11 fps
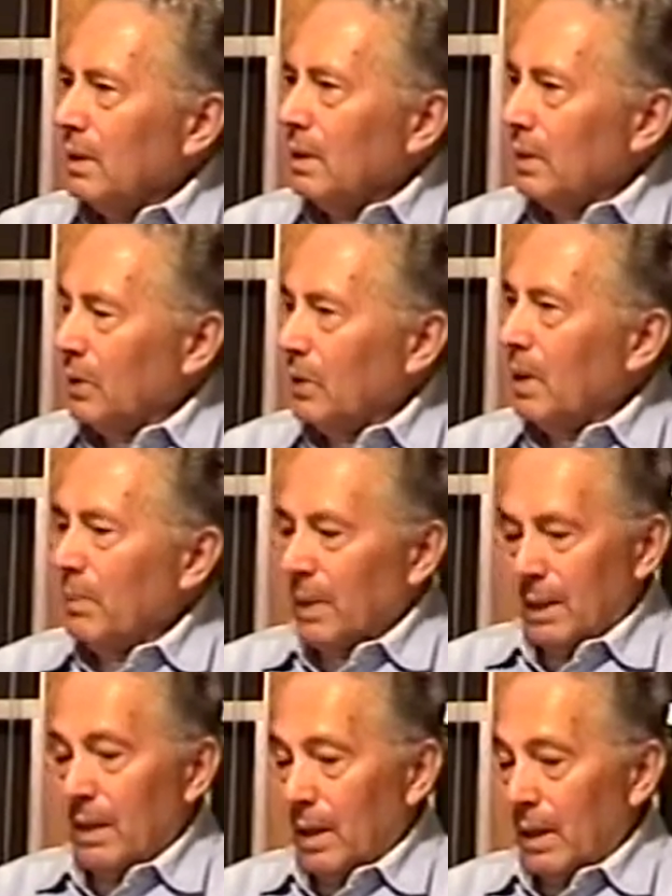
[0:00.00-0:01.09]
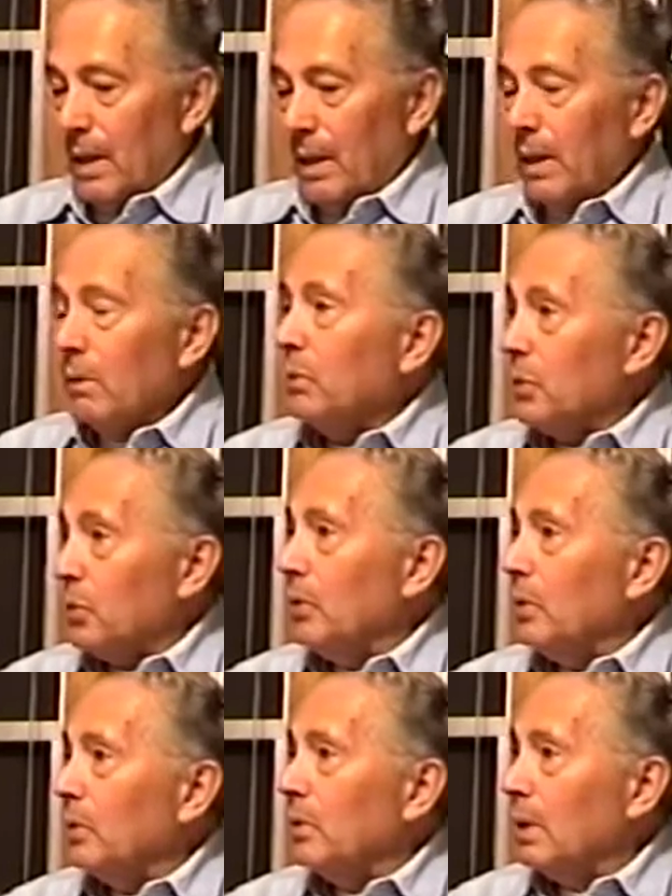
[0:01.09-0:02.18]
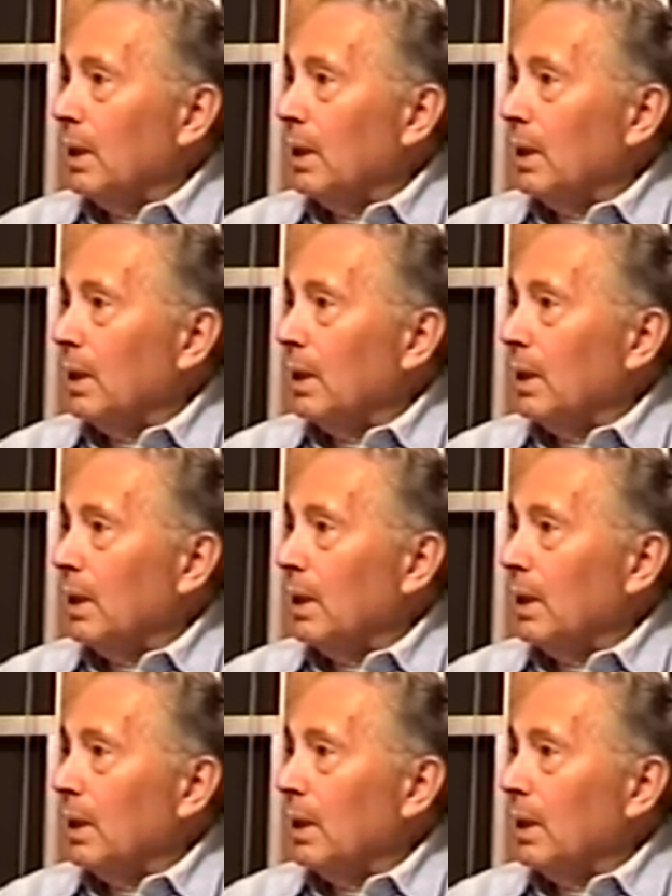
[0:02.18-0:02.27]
You know, I mean, and it was true.